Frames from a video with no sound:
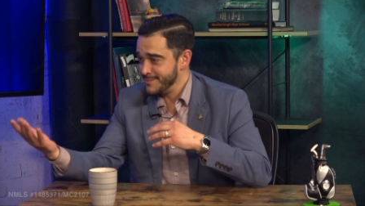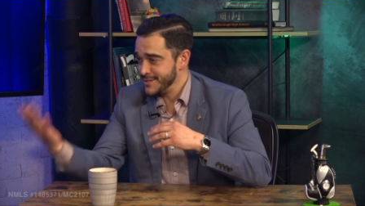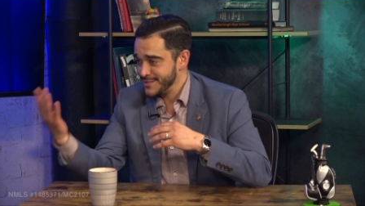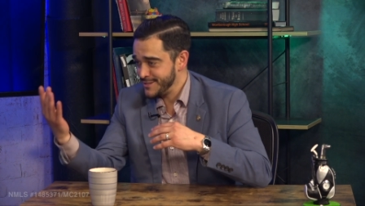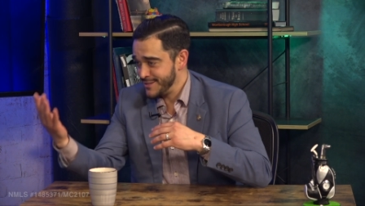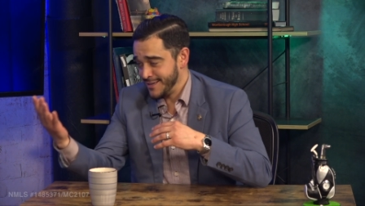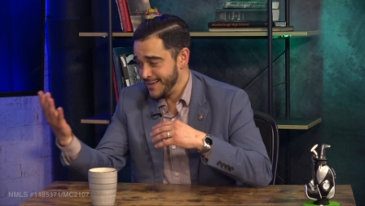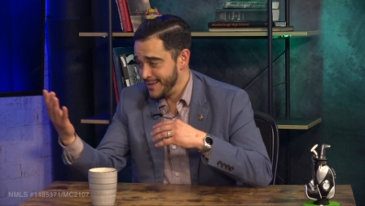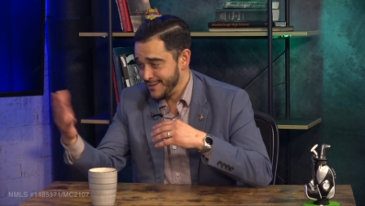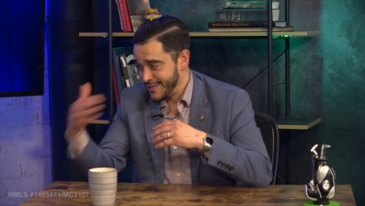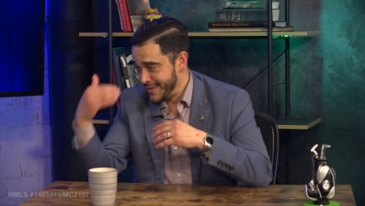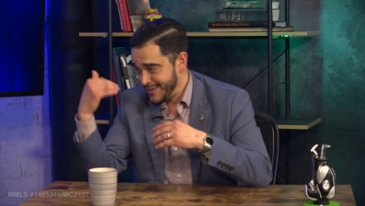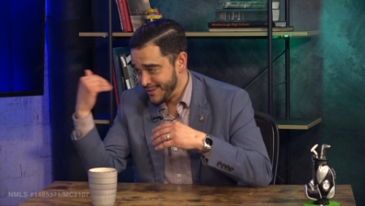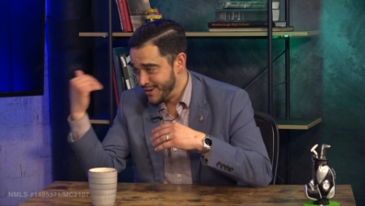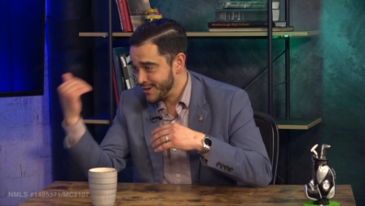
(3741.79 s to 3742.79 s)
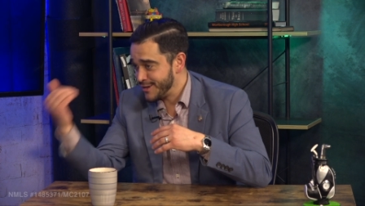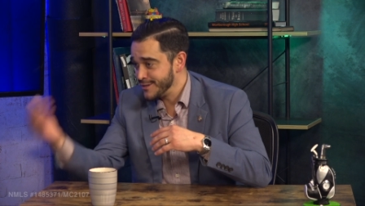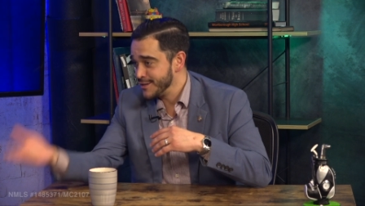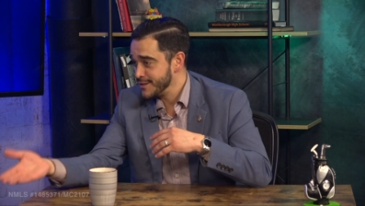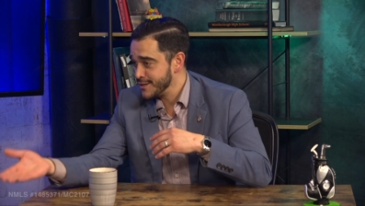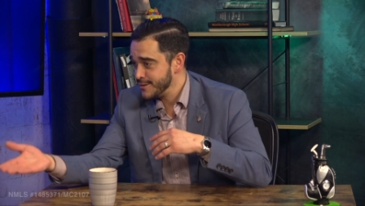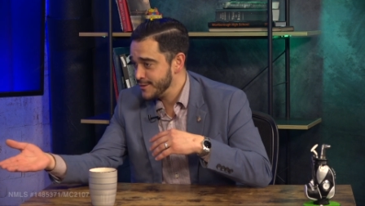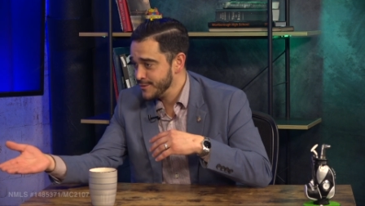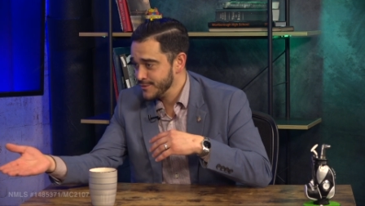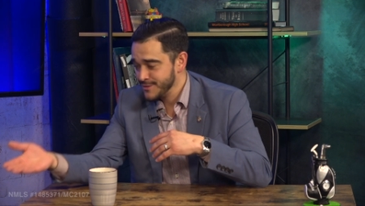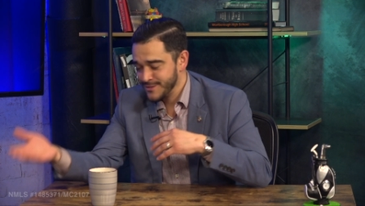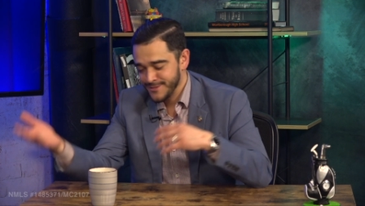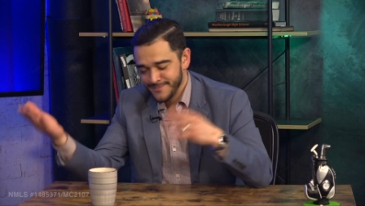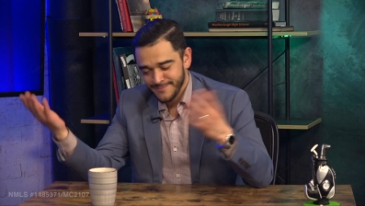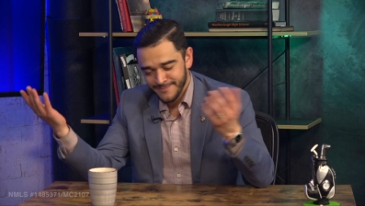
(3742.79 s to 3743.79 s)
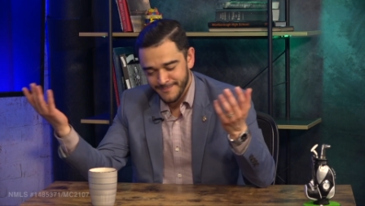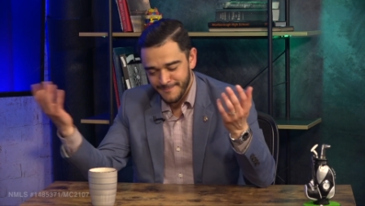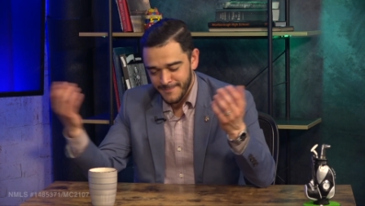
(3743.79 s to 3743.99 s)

that you're clear to close?